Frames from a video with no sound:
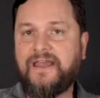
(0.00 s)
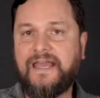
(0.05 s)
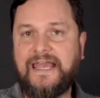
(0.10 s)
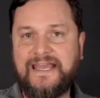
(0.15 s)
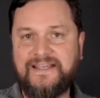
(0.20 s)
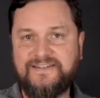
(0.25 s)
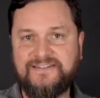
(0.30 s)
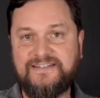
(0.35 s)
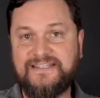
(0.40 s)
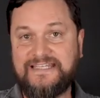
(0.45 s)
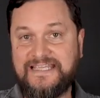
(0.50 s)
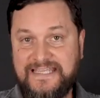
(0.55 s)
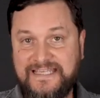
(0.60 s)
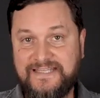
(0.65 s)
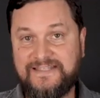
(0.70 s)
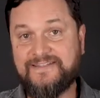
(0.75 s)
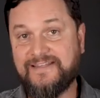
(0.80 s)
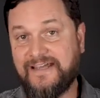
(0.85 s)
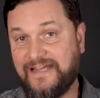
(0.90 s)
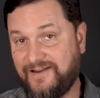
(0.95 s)
as the
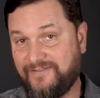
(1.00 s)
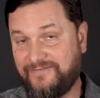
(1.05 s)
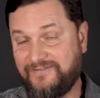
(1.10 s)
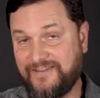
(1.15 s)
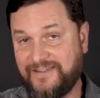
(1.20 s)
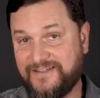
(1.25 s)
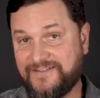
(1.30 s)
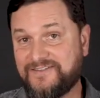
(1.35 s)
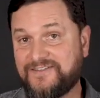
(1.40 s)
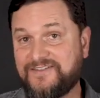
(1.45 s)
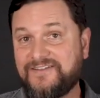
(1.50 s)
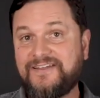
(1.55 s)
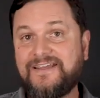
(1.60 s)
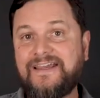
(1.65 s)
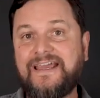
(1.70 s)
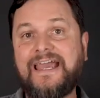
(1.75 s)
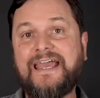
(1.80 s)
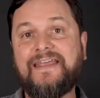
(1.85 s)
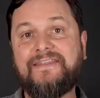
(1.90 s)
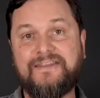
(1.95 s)
heat side of things.
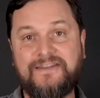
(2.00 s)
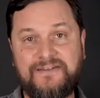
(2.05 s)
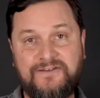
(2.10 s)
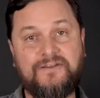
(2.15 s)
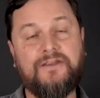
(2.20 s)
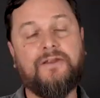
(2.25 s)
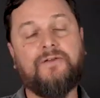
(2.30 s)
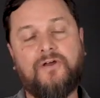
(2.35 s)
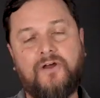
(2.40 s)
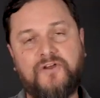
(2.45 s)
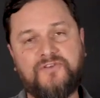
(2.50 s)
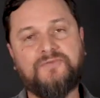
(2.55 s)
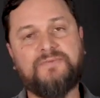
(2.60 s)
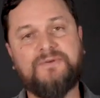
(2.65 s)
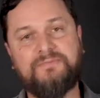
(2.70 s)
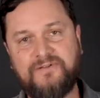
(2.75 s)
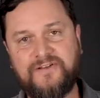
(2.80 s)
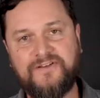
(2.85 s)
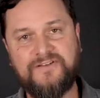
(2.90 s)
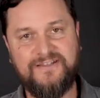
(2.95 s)
And then it'll also
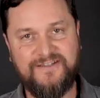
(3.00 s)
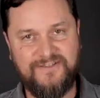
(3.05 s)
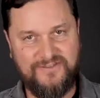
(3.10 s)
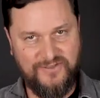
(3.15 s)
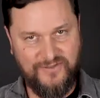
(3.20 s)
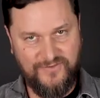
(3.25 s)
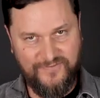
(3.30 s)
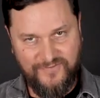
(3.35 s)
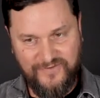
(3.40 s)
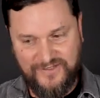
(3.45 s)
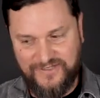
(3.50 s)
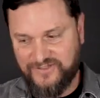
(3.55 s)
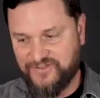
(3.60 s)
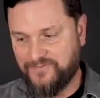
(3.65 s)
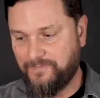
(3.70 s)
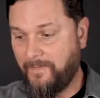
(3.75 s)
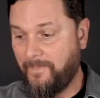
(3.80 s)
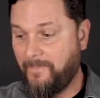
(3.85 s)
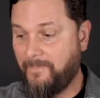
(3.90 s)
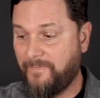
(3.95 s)
be plugged into your
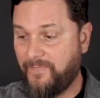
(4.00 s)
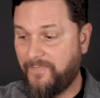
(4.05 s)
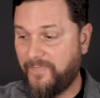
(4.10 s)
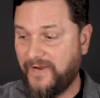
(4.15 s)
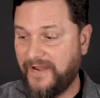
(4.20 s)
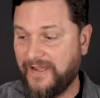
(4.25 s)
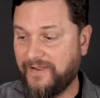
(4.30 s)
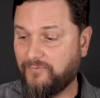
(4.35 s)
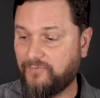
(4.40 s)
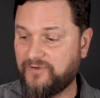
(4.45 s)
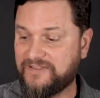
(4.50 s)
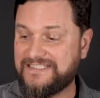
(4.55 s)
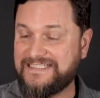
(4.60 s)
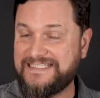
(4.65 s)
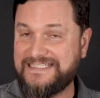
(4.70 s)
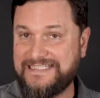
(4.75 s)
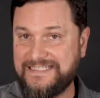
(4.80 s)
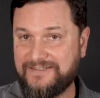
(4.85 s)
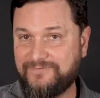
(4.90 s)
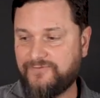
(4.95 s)
fridge. But what's
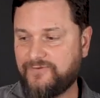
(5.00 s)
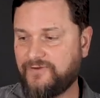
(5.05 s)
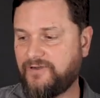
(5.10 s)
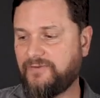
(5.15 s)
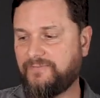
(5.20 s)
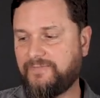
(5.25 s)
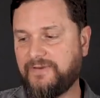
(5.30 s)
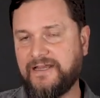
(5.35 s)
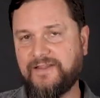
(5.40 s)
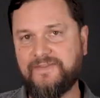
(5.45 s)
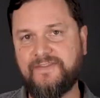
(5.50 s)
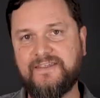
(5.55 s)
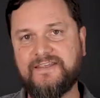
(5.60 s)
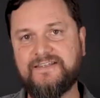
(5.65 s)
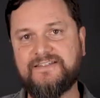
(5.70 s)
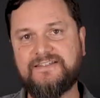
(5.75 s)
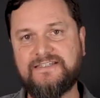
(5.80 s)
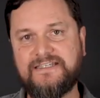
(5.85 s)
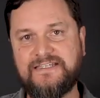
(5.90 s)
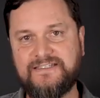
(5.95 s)
different about
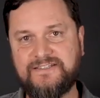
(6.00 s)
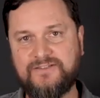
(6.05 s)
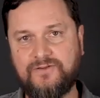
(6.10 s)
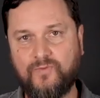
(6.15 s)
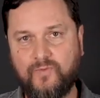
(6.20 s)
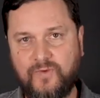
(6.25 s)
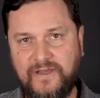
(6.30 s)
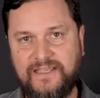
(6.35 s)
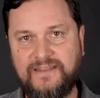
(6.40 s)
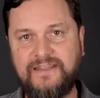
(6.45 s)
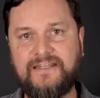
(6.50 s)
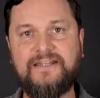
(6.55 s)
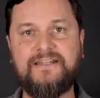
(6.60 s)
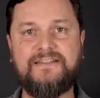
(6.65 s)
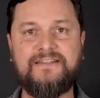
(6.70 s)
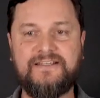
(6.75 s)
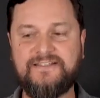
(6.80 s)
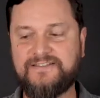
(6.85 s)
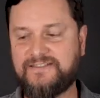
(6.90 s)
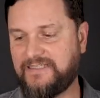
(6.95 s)
this is the way that
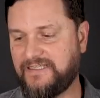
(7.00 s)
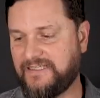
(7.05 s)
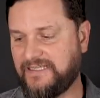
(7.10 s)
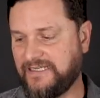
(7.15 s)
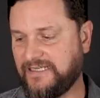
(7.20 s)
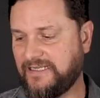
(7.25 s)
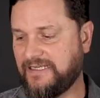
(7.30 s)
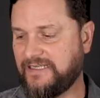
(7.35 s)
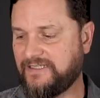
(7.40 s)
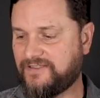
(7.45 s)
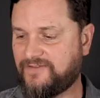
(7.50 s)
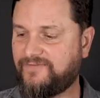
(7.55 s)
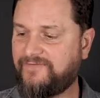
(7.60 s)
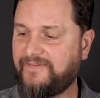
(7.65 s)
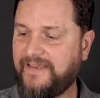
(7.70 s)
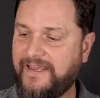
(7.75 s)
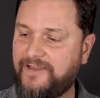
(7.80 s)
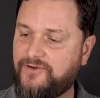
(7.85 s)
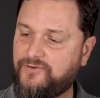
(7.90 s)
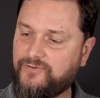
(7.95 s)
it does the heat. It's
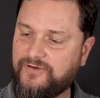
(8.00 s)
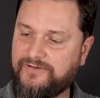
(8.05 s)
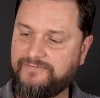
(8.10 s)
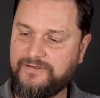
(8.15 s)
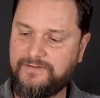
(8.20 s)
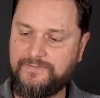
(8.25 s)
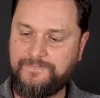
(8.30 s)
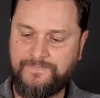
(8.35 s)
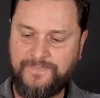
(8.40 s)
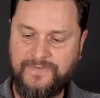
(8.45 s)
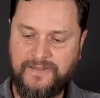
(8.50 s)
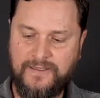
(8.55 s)
fan driven